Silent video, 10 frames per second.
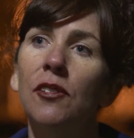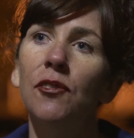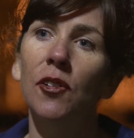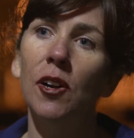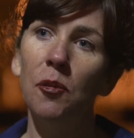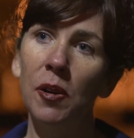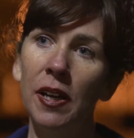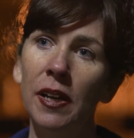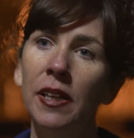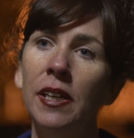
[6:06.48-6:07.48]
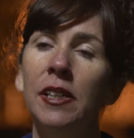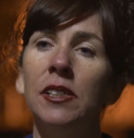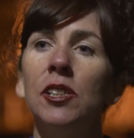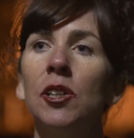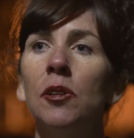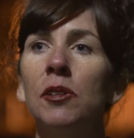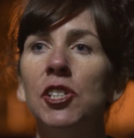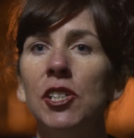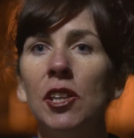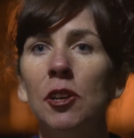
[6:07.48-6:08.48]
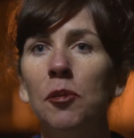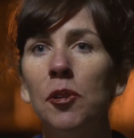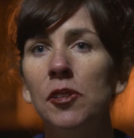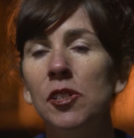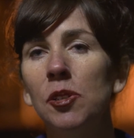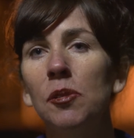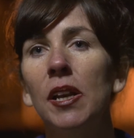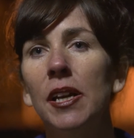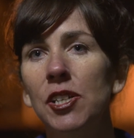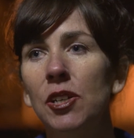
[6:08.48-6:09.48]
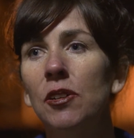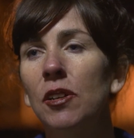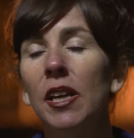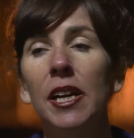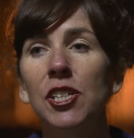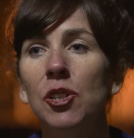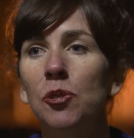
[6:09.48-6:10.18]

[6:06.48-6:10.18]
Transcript: for our winner to go and share their words to a larger